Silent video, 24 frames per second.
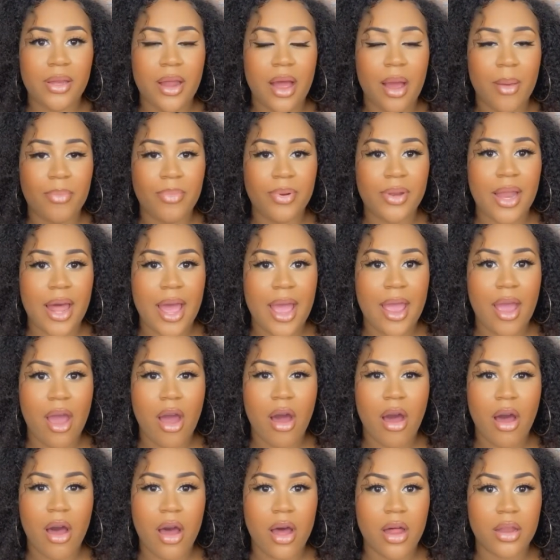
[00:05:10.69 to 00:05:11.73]
apply
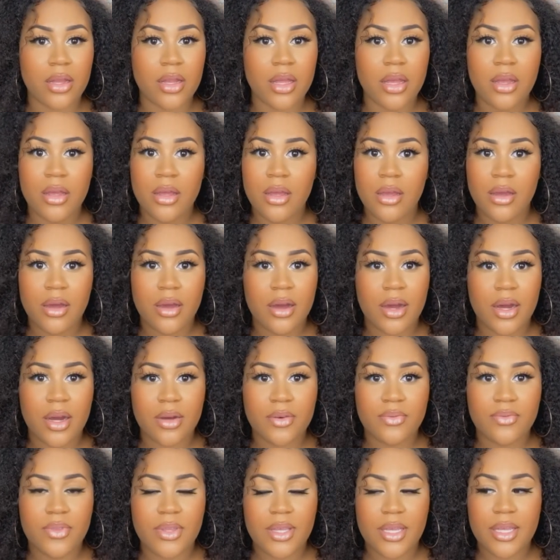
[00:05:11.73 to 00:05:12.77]
all
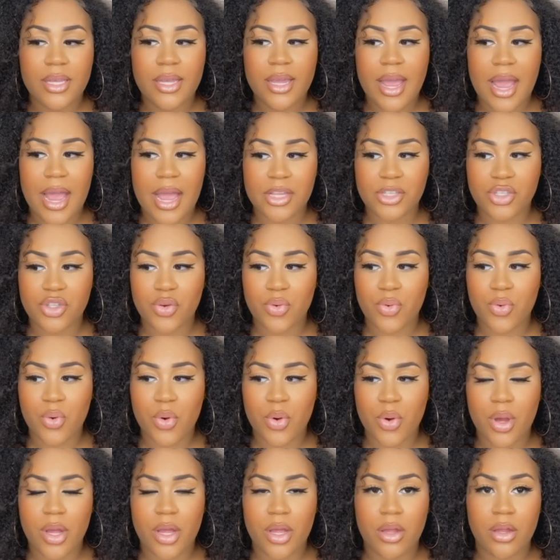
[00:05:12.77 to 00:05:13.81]
of the castor
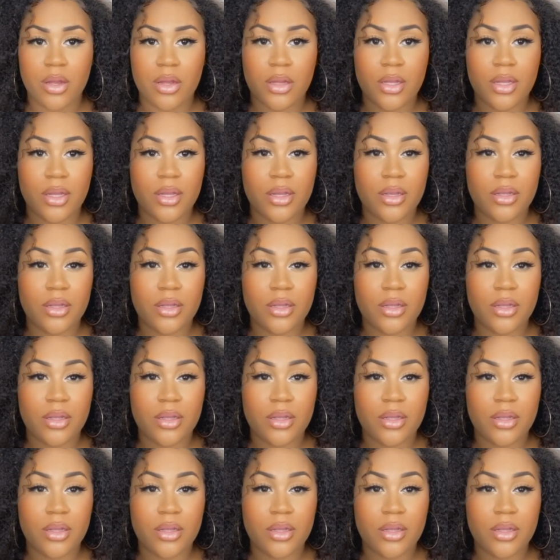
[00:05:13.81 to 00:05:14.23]
oil